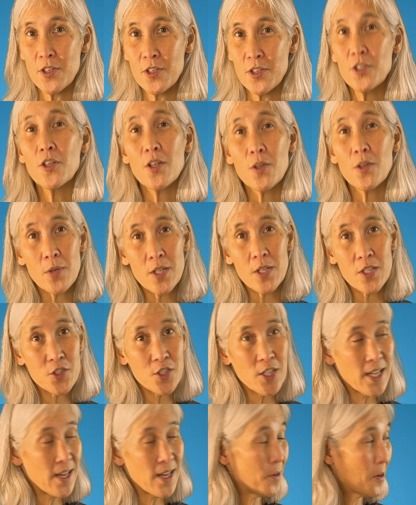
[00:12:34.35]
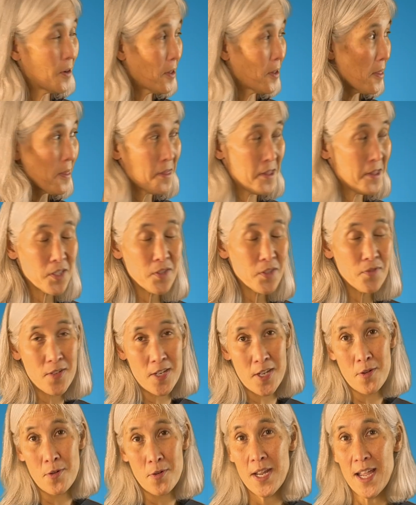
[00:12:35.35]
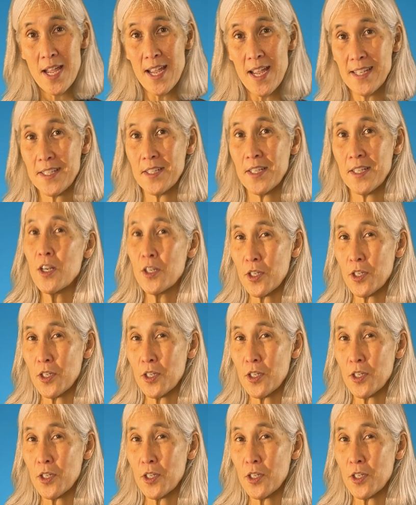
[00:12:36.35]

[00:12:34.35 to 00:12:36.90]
you're going to want to check out this video next